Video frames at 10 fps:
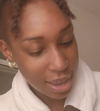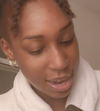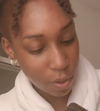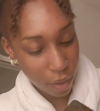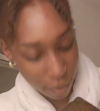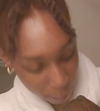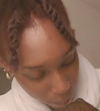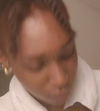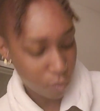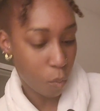Anyway,
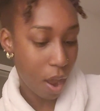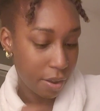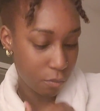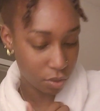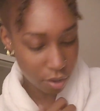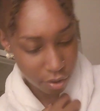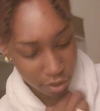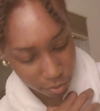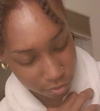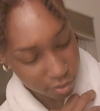why do you, what's on your
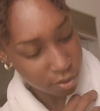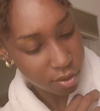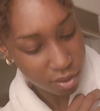nose?